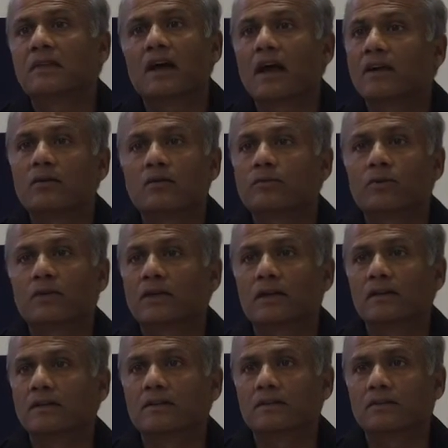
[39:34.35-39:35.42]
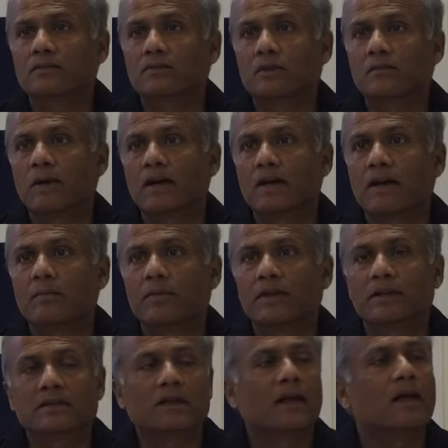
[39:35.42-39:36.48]
I don't put conditions for my
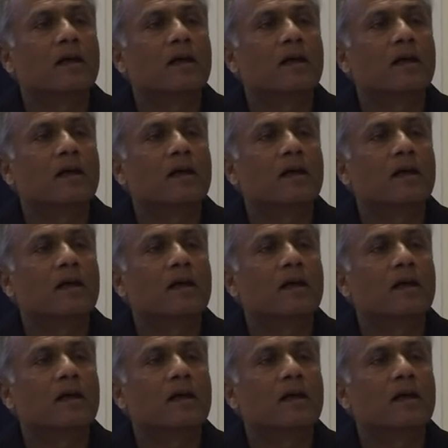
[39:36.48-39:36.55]
happiness.